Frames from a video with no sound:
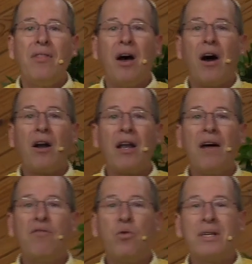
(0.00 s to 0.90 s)
our
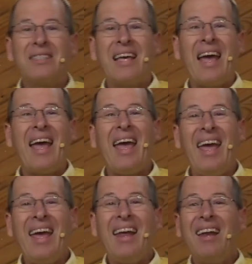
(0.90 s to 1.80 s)
loved ones
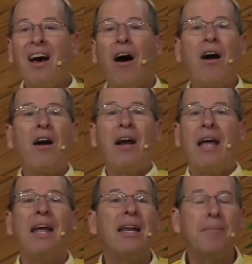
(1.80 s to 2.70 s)
and our
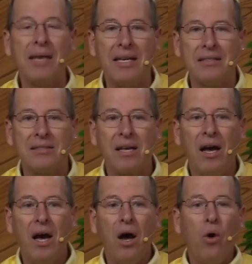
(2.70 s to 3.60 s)
enemies.
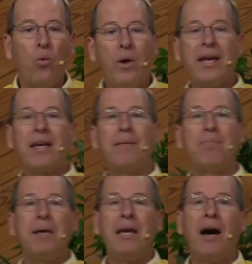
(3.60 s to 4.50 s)
We can
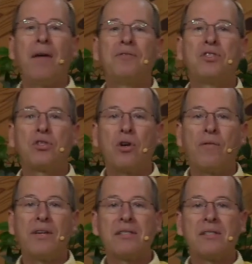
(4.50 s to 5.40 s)
be of
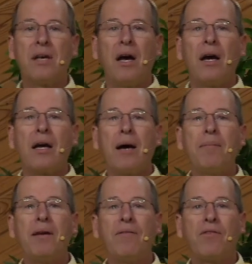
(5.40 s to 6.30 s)
service
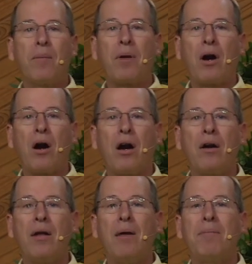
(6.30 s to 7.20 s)
coming from our
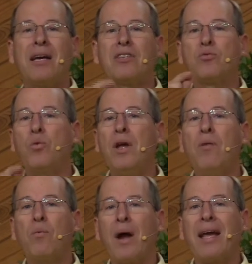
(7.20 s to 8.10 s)
heart because we
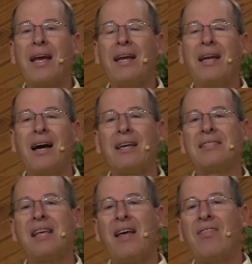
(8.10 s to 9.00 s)
recognize
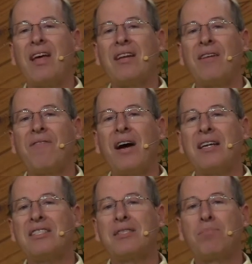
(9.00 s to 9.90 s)
that
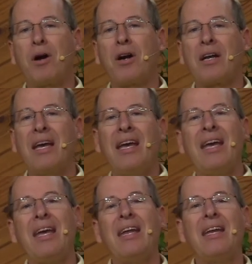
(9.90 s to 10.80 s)
divine spark
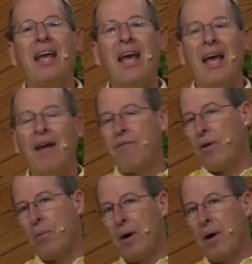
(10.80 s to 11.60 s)
in everyone.